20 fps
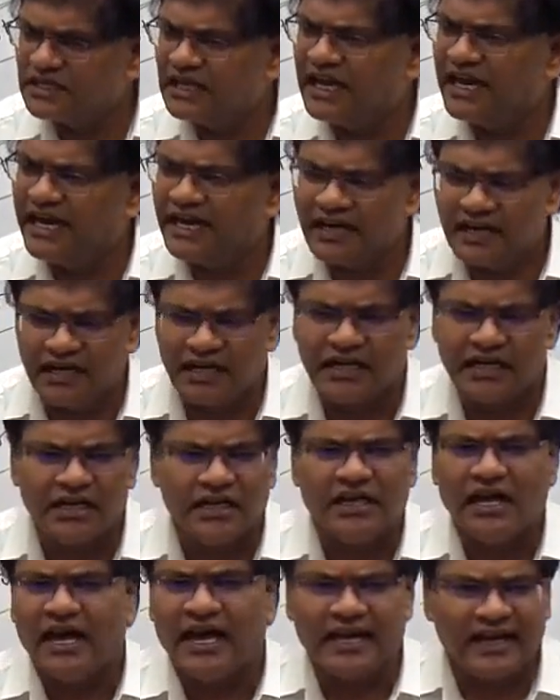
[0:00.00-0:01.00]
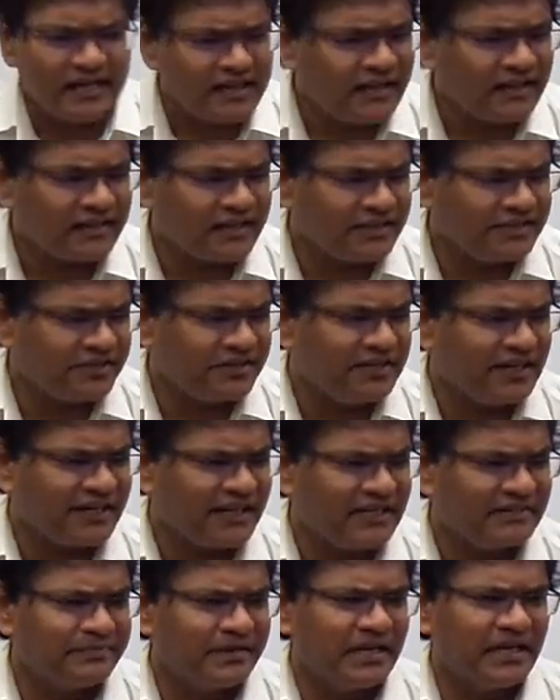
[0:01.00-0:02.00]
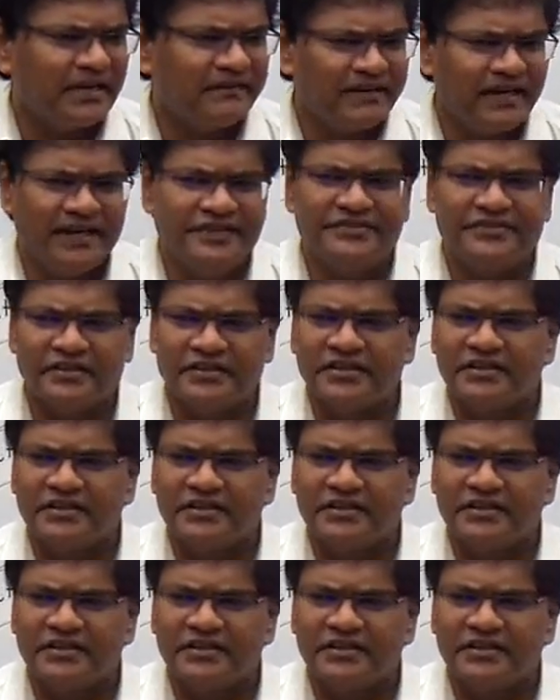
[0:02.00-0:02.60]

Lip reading: And another suggestion that has been given is